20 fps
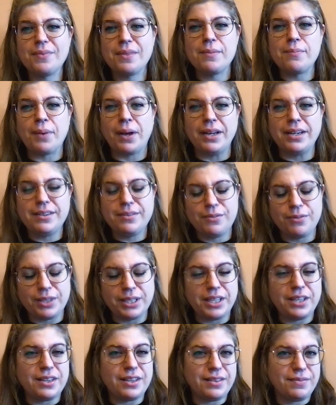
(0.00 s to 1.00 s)
But
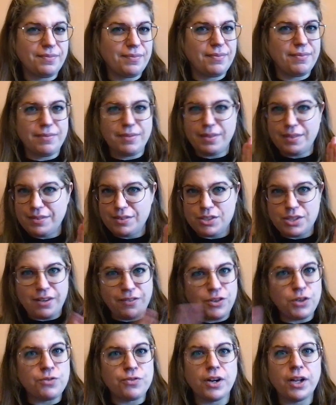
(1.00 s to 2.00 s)
really,
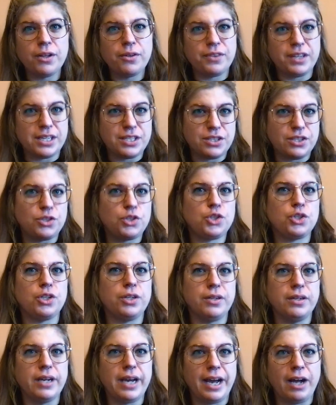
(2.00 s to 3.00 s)
if you follow this, that
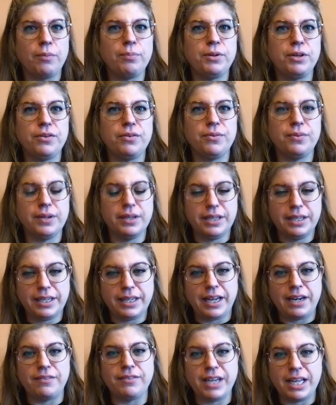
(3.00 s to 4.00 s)
should help you
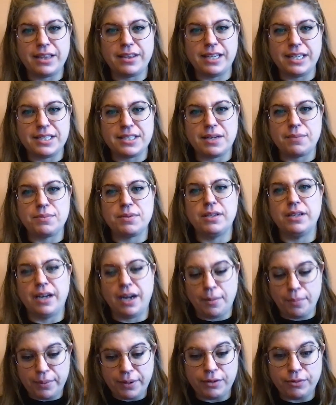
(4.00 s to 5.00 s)
kind of get things
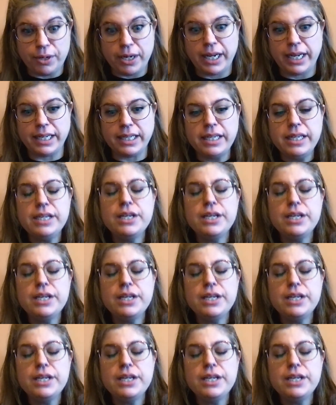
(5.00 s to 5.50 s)
up and running.